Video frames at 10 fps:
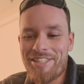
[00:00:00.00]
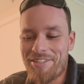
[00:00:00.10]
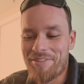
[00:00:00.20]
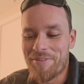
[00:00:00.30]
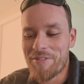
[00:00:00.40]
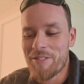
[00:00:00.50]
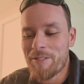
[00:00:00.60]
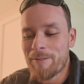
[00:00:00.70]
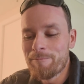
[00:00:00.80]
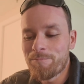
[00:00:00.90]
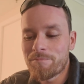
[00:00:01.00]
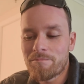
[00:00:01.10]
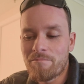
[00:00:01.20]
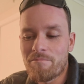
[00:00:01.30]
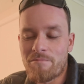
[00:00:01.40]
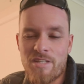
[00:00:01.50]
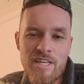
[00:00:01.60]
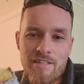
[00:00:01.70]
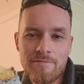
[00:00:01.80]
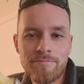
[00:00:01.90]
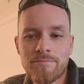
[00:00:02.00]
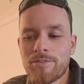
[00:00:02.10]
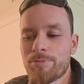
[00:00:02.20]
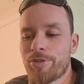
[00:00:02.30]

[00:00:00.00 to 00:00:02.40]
Yeah, it's